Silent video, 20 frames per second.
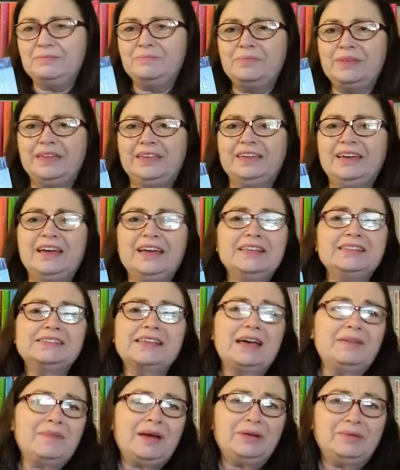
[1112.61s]
because
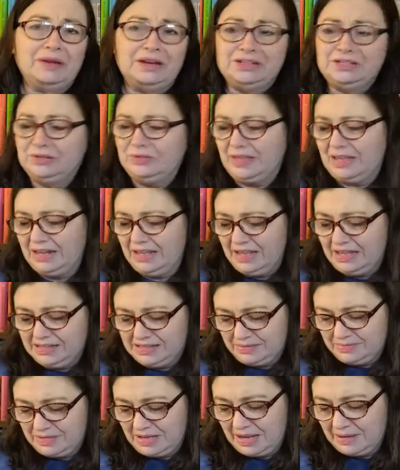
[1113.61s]
I might want to do that again
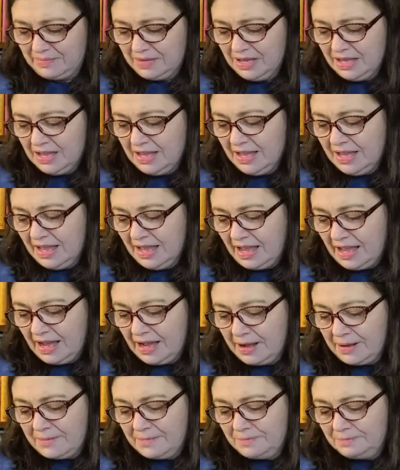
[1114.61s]
sometime.
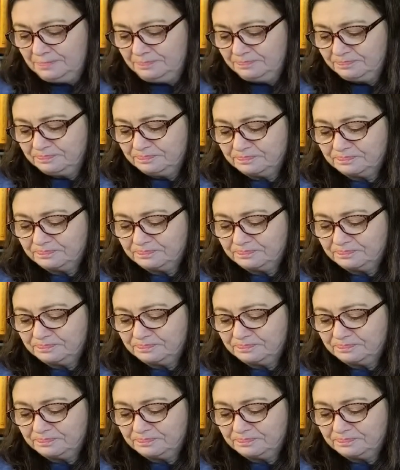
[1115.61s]
Our